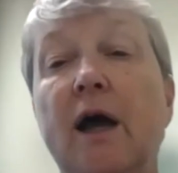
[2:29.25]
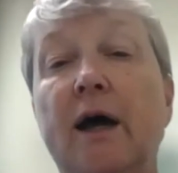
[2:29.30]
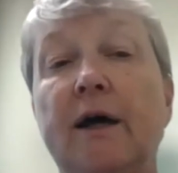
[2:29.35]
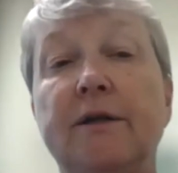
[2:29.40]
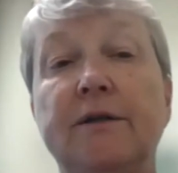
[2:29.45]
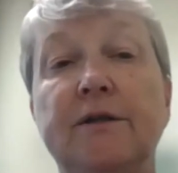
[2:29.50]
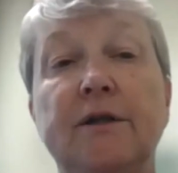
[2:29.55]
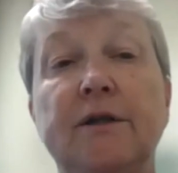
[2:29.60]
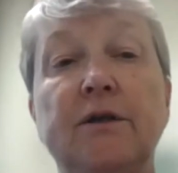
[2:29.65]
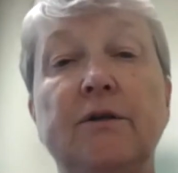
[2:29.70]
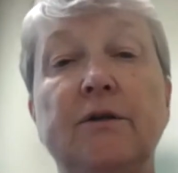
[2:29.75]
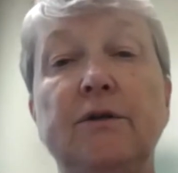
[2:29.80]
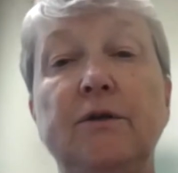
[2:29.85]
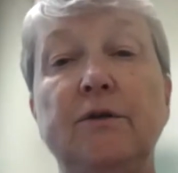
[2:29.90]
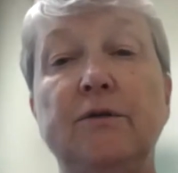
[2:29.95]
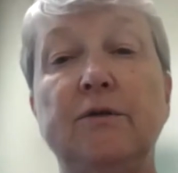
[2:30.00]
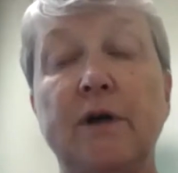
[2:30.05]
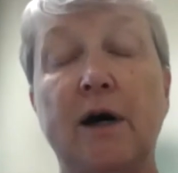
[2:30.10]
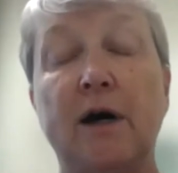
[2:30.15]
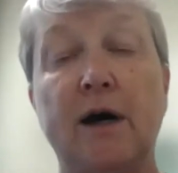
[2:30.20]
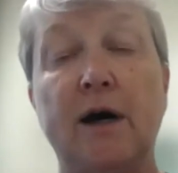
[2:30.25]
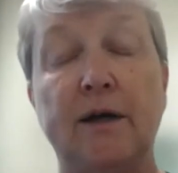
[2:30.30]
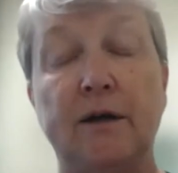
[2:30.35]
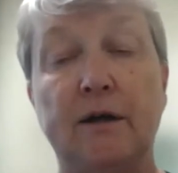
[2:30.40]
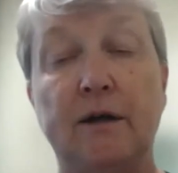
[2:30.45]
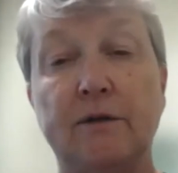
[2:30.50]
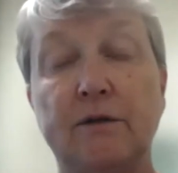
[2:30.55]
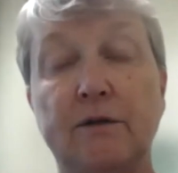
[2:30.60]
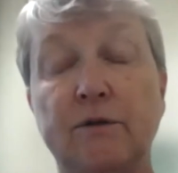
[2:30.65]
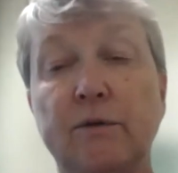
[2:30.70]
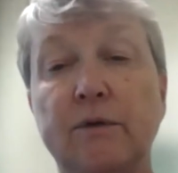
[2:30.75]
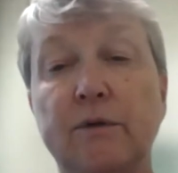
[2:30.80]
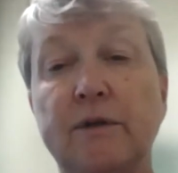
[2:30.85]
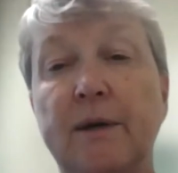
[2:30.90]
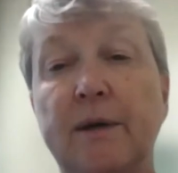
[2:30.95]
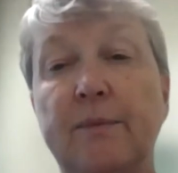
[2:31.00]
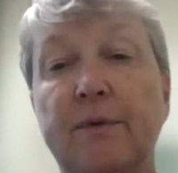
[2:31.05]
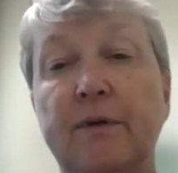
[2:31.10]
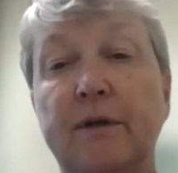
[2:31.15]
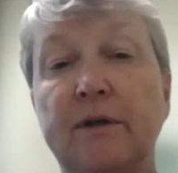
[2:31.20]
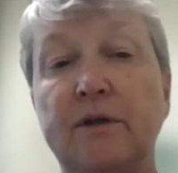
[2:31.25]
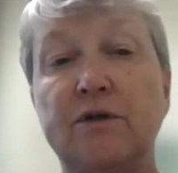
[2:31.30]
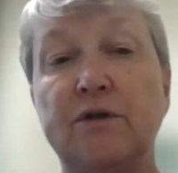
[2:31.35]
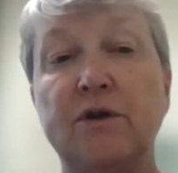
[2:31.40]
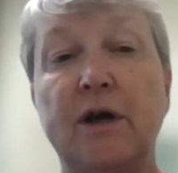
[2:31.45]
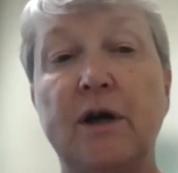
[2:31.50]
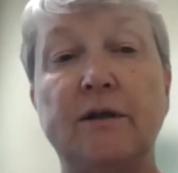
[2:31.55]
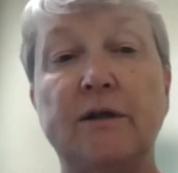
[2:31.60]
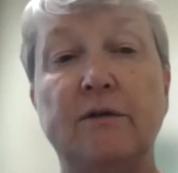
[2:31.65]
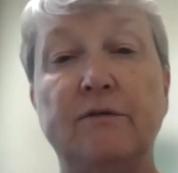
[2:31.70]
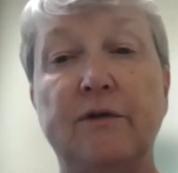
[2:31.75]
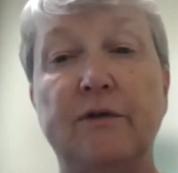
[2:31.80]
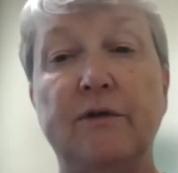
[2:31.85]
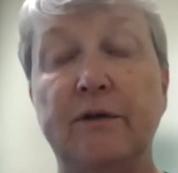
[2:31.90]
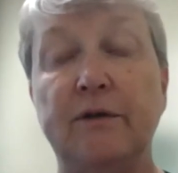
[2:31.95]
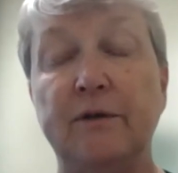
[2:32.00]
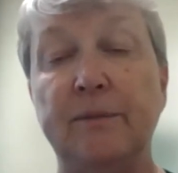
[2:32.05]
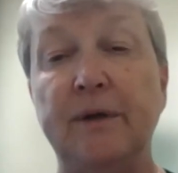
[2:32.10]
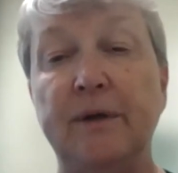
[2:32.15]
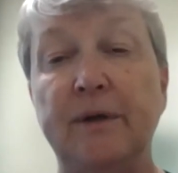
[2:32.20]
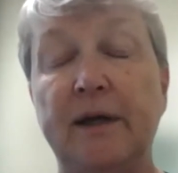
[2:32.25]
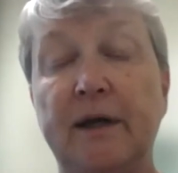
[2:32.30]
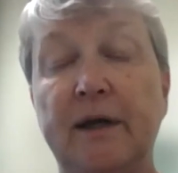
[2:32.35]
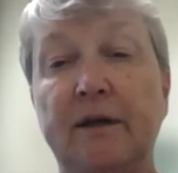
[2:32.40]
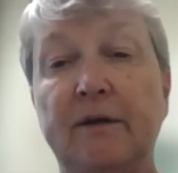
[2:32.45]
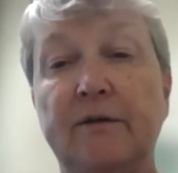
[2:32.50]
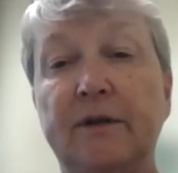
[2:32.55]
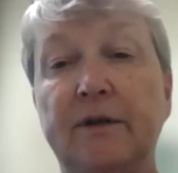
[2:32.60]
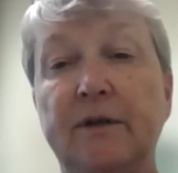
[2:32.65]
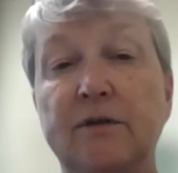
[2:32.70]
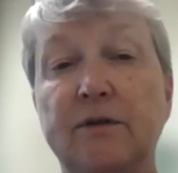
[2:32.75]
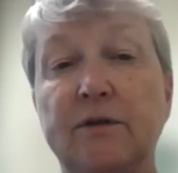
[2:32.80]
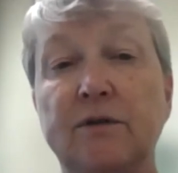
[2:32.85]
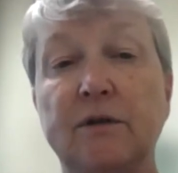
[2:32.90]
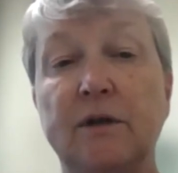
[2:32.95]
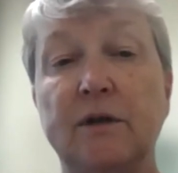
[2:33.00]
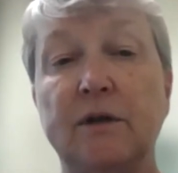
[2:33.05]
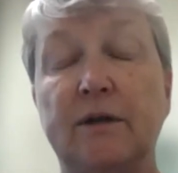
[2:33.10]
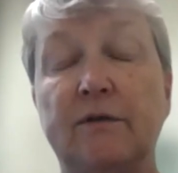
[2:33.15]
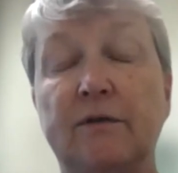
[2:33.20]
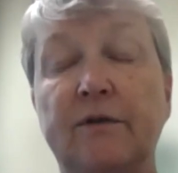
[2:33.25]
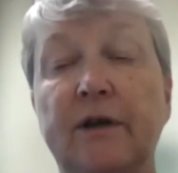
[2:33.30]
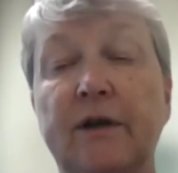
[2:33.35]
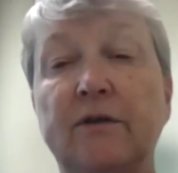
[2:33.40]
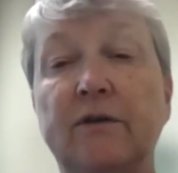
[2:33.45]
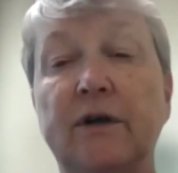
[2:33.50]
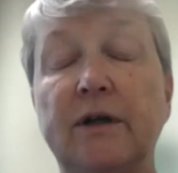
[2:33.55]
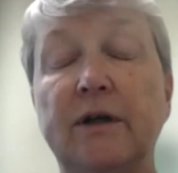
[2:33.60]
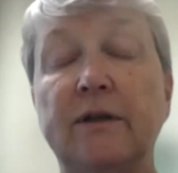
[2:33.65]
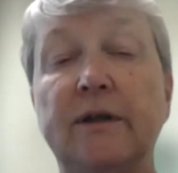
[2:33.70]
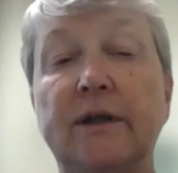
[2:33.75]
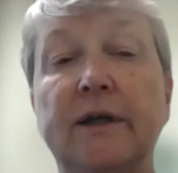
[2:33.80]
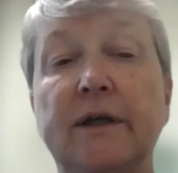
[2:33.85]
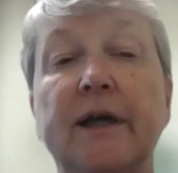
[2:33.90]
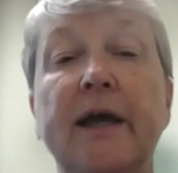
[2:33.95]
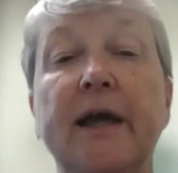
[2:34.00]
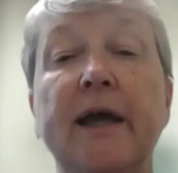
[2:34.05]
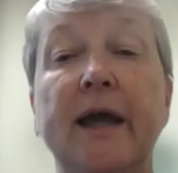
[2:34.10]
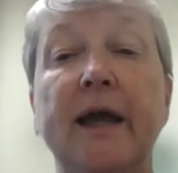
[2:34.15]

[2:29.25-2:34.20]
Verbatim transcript: until you've got a stool sample that's checked and found to be negative at this at the veterinary clinic.